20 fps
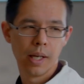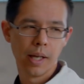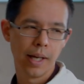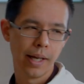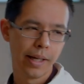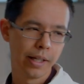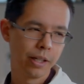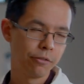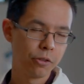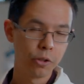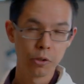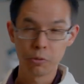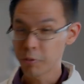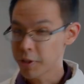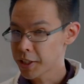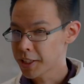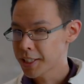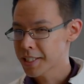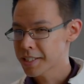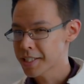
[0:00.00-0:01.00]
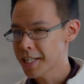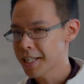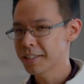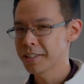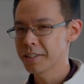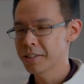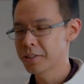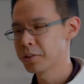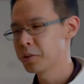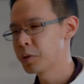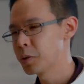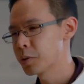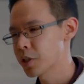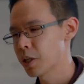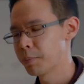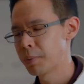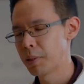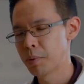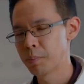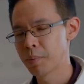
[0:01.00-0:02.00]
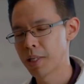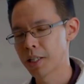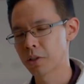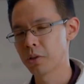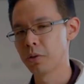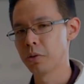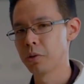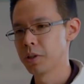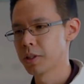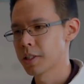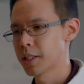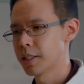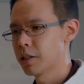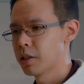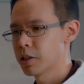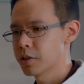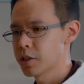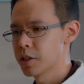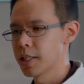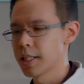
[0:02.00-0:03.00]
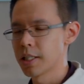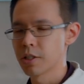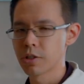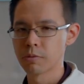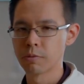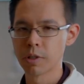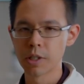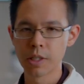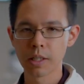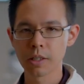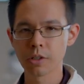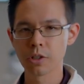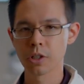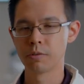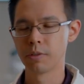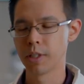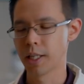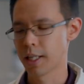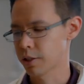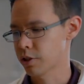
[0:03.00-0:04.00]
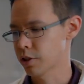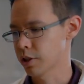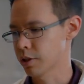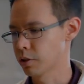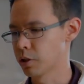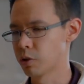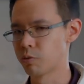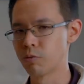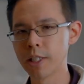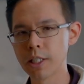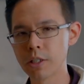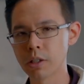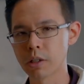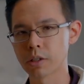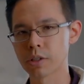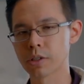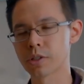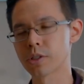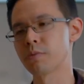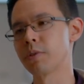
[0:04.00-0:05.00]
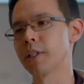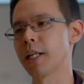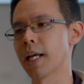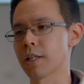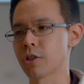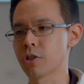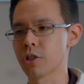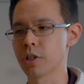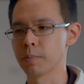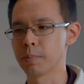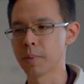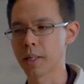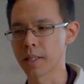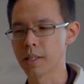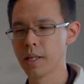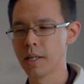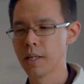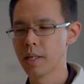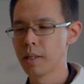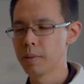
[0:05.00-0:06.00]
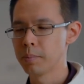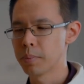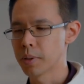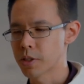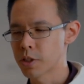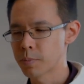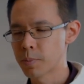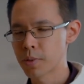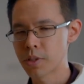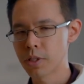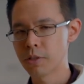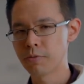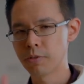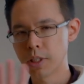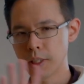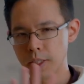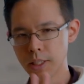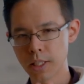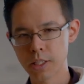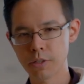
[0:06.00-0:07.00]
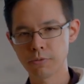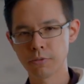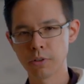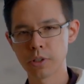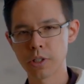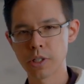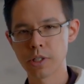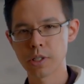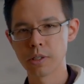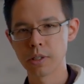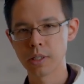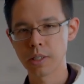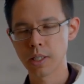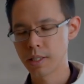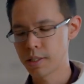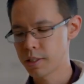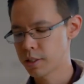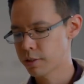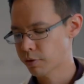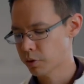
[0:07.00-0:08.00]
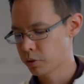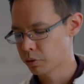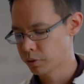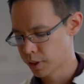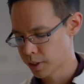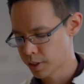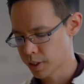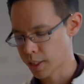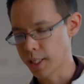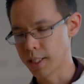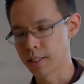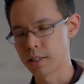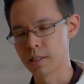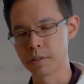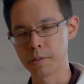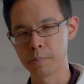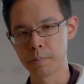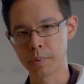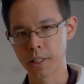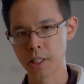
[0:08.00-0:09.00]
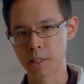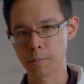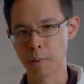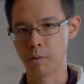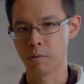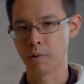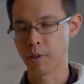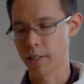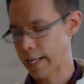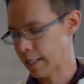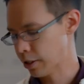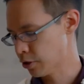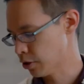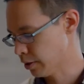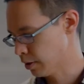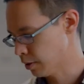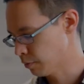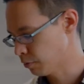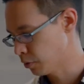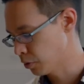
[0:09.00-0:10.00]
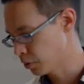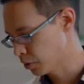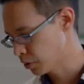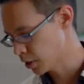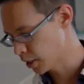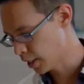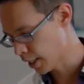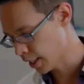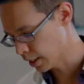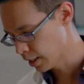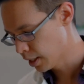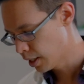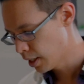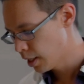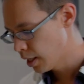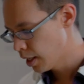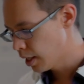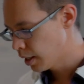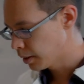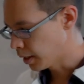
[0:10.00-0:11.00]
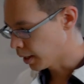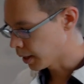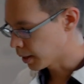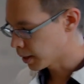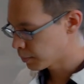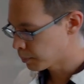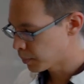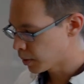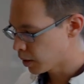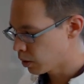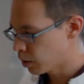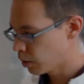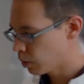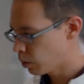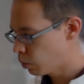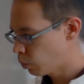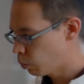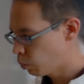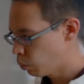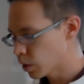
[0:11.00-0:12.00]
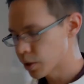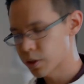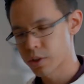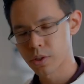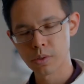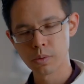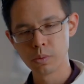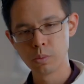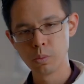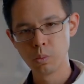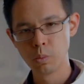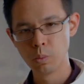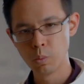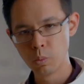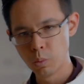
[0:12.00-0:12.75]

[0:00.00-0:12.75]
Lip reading: And if you're really technical, some people might call it an oxidation reduction reaction or redox reaction. But specifically, let's focus on the idea of calling this a displacement reaction for today. What